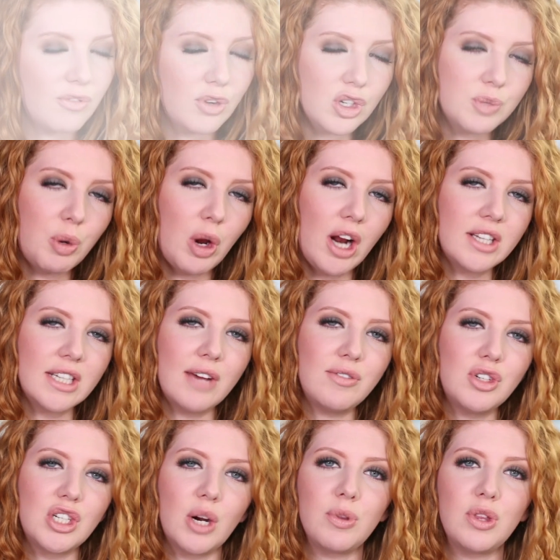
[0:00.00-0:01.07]
First product I have
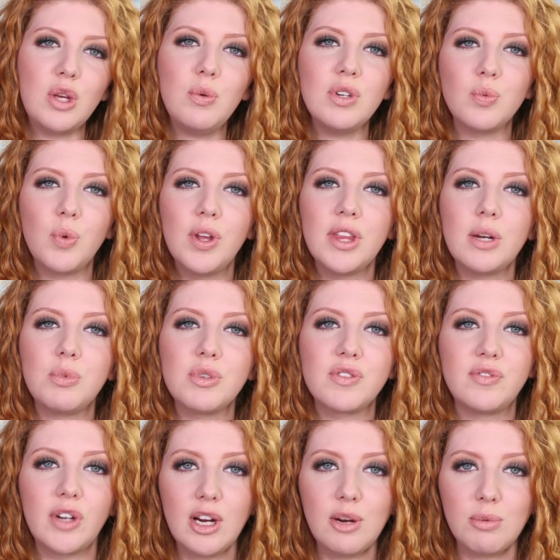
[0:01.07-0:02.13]
to share with you is one that was
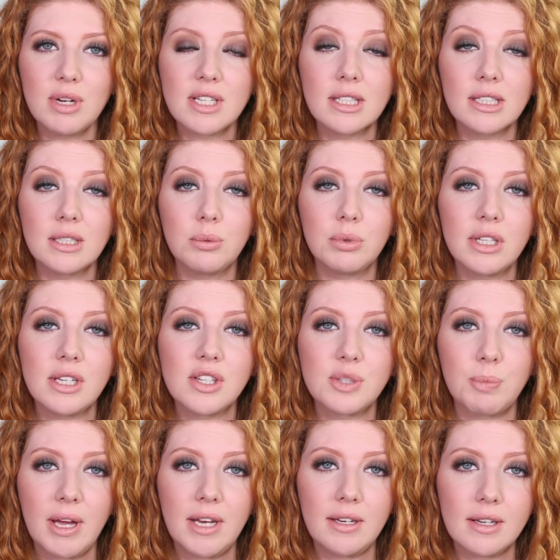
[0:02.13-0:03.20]
very recently
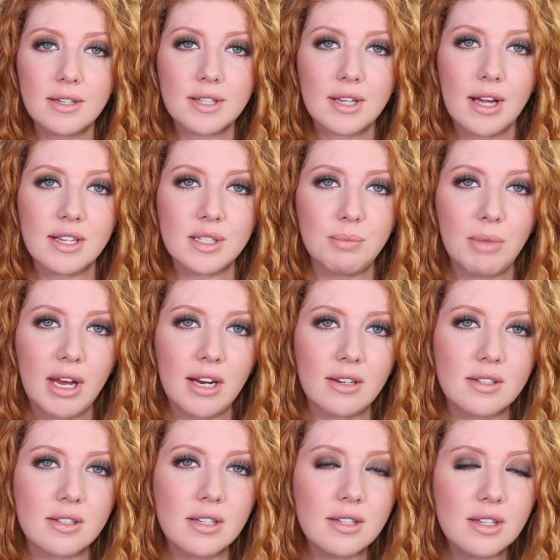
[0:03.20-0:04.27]
released by NYX
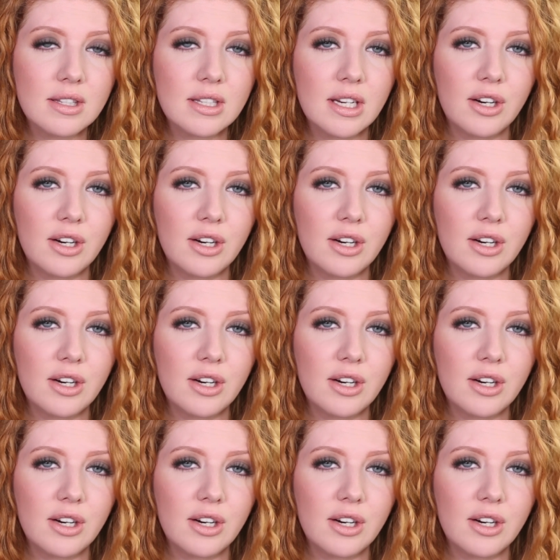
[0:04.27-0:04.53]
Cosmetics. This is